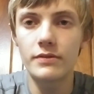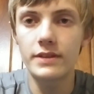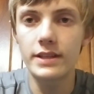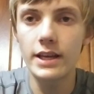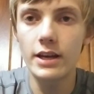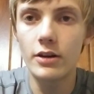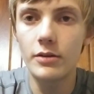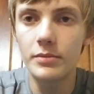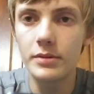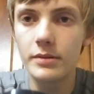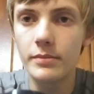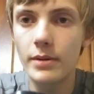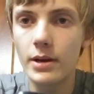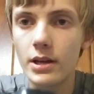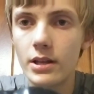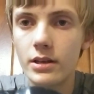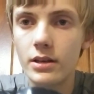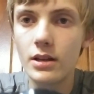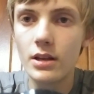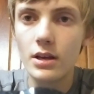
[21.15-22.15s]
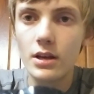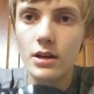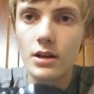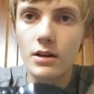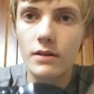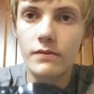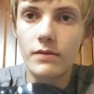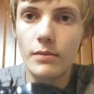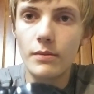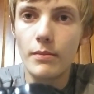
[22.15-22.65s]
the LB button
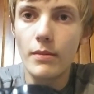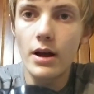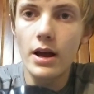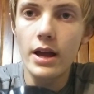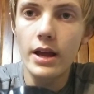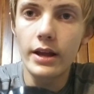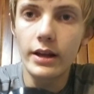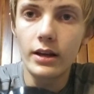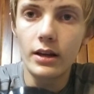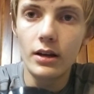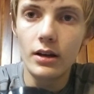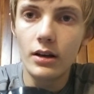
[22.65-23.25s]
from my